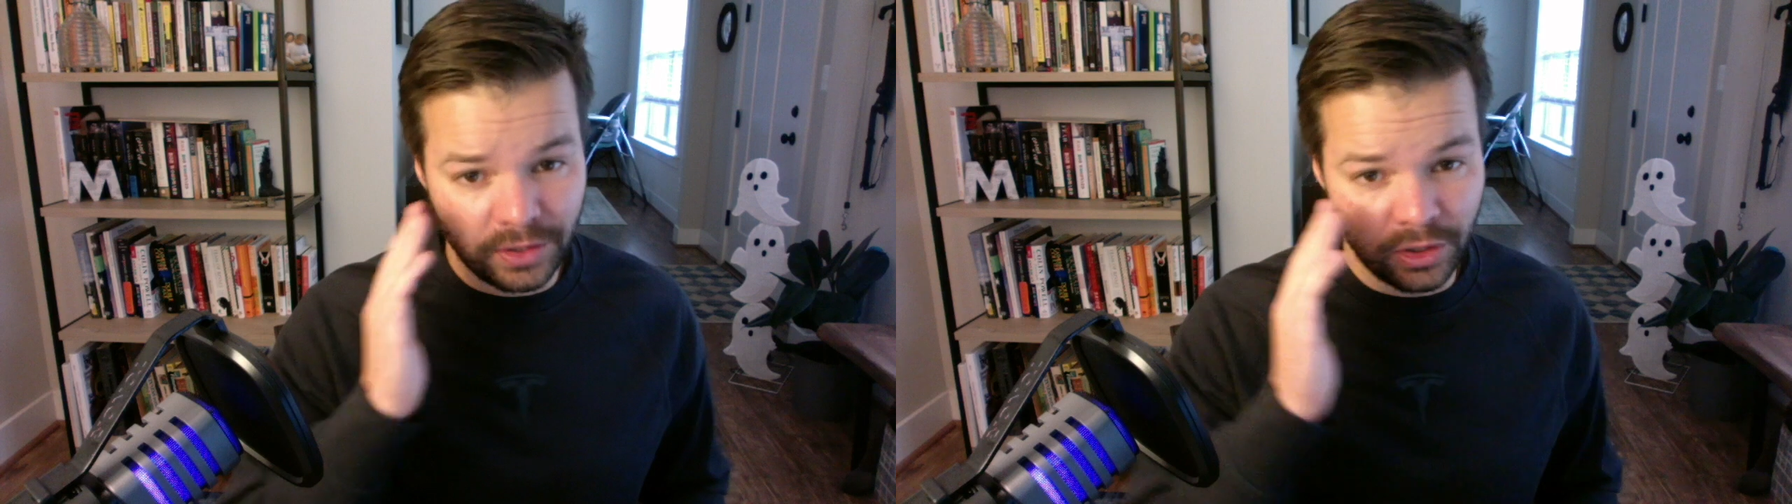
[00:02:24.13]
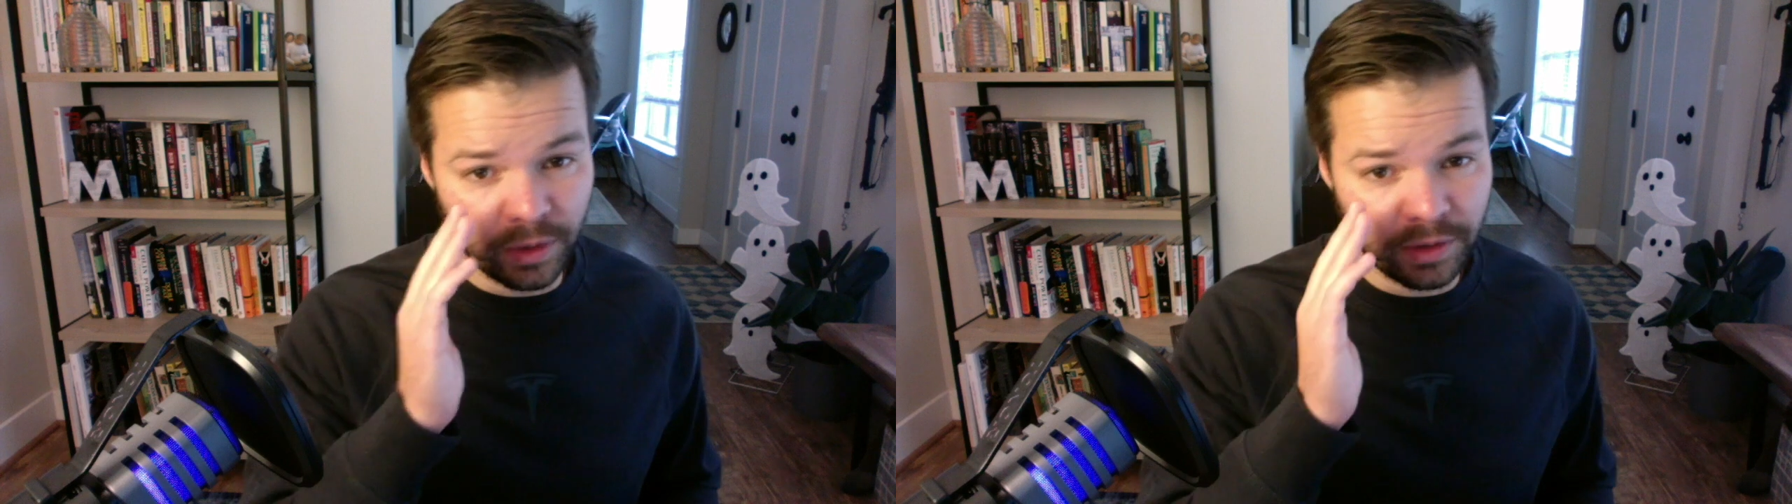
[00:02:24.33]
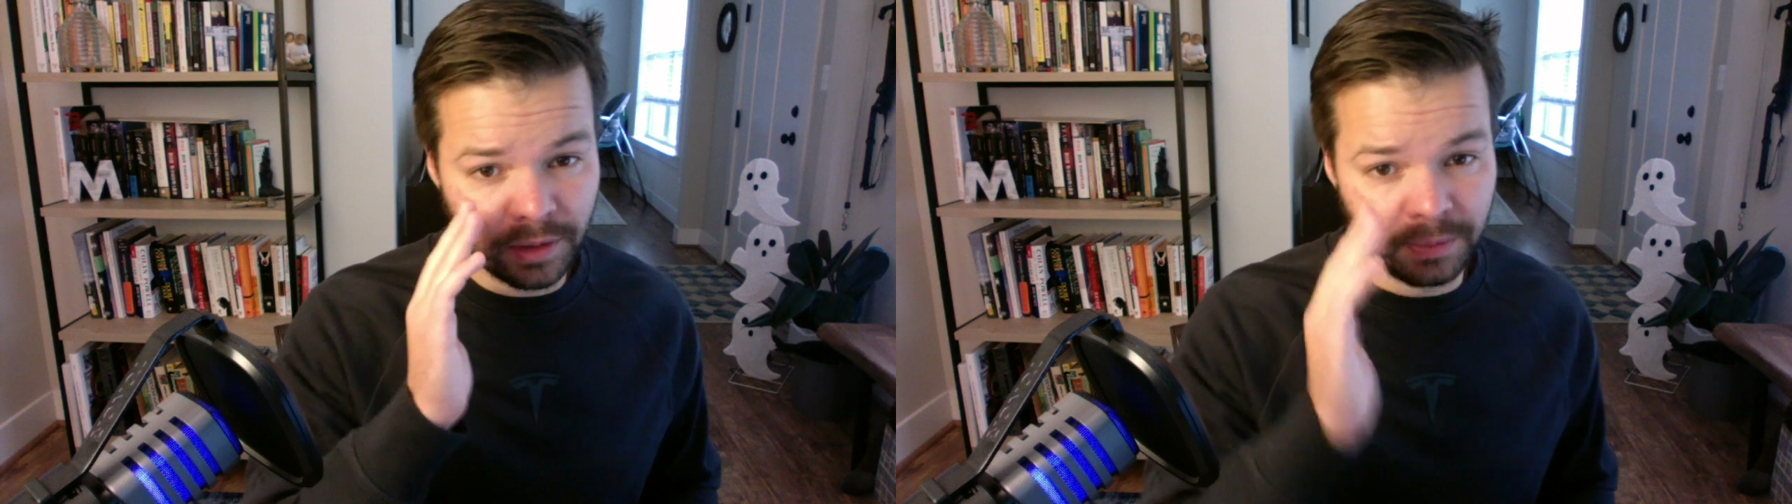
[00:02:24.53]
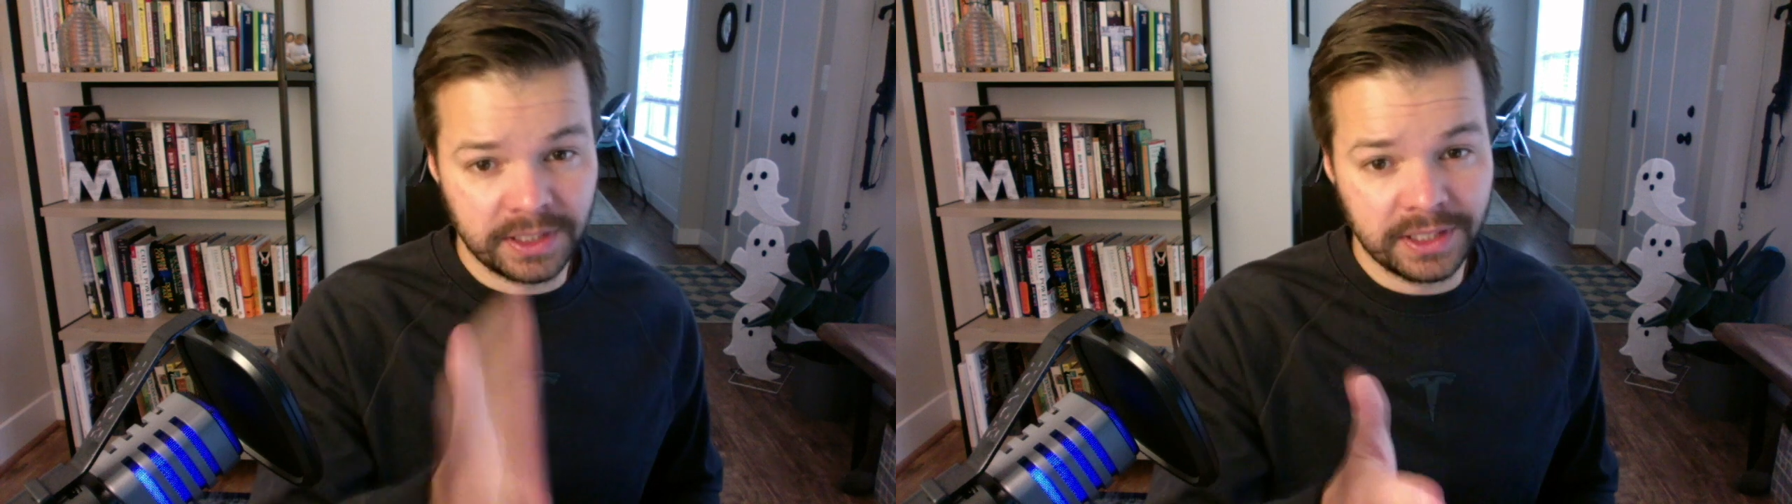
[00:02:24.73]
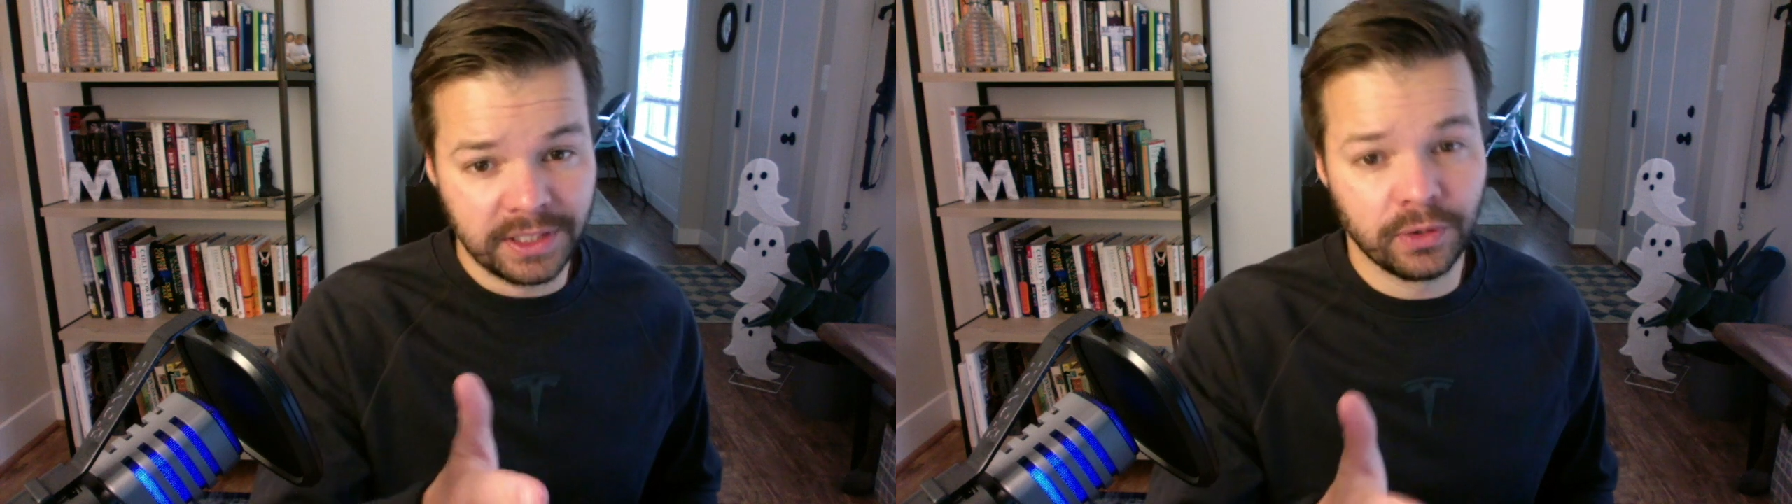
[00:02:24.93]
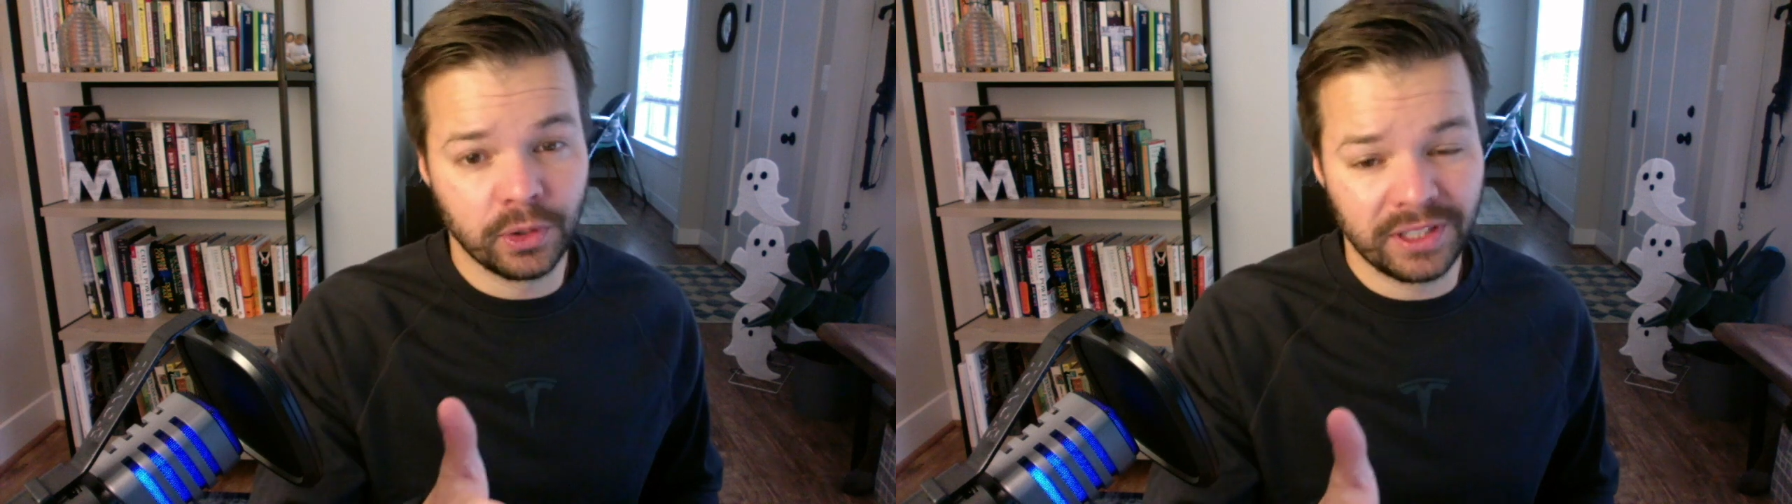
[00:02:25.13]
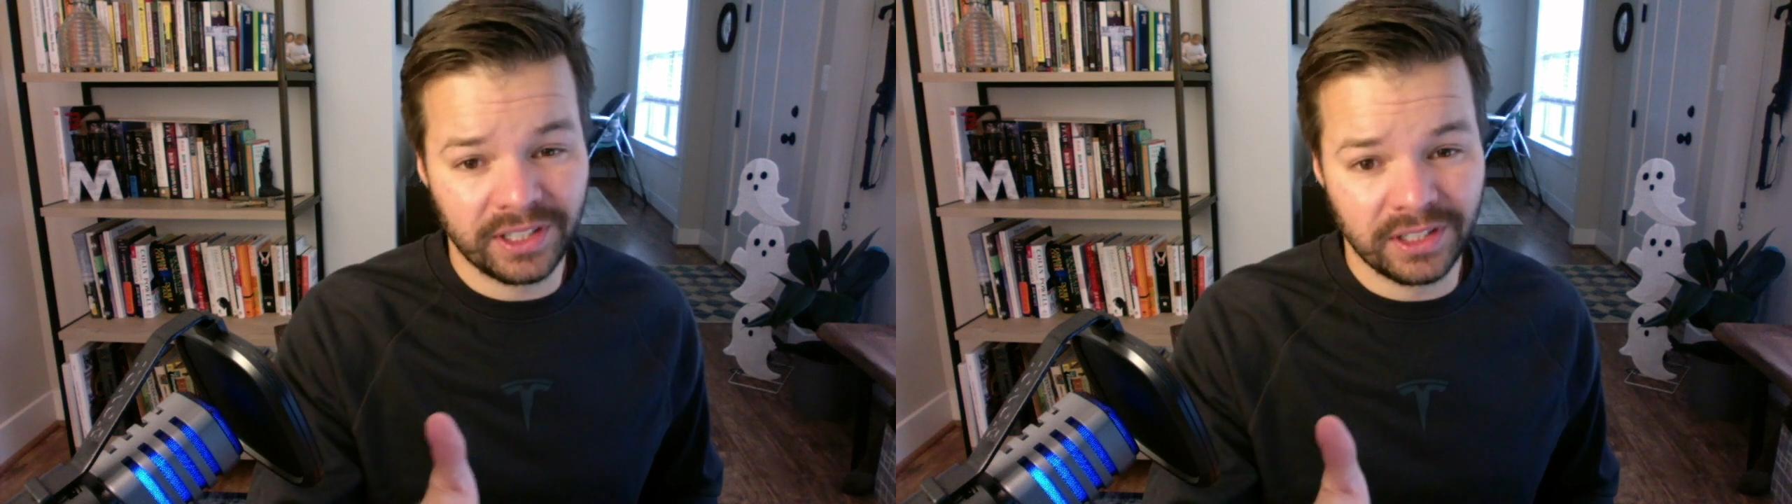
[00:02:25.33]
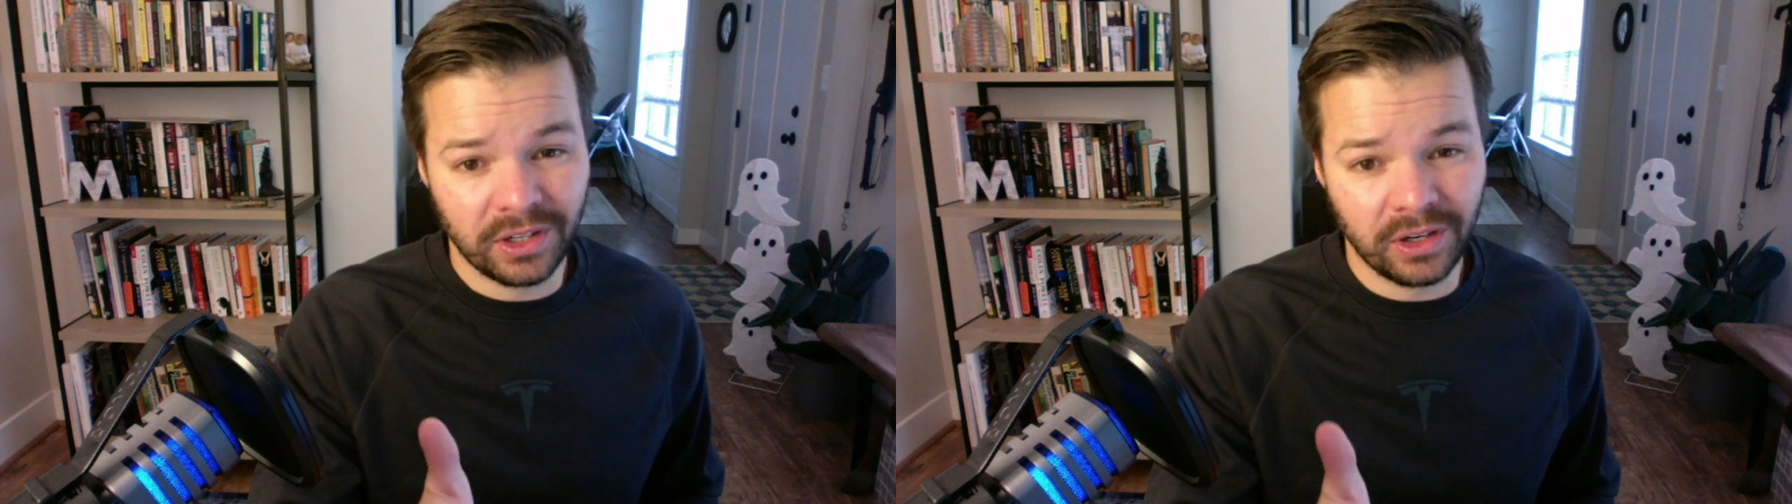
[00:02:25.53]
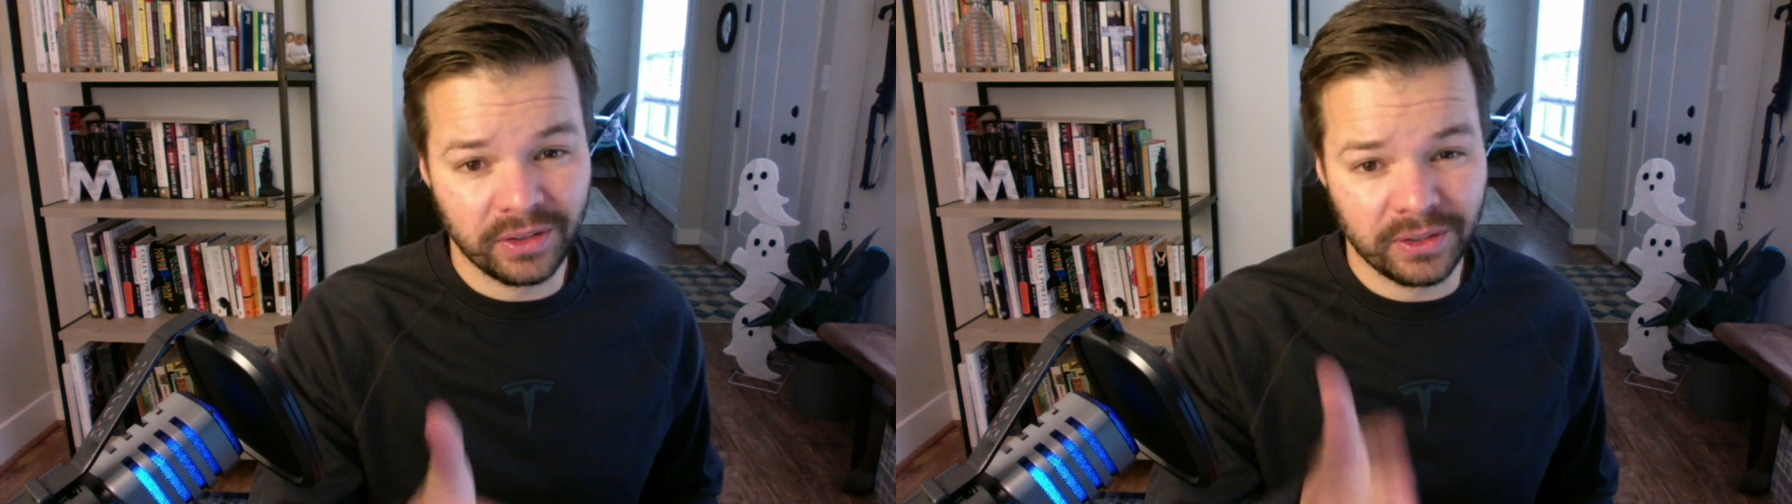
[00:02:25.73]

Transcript: going completely vertically in the car.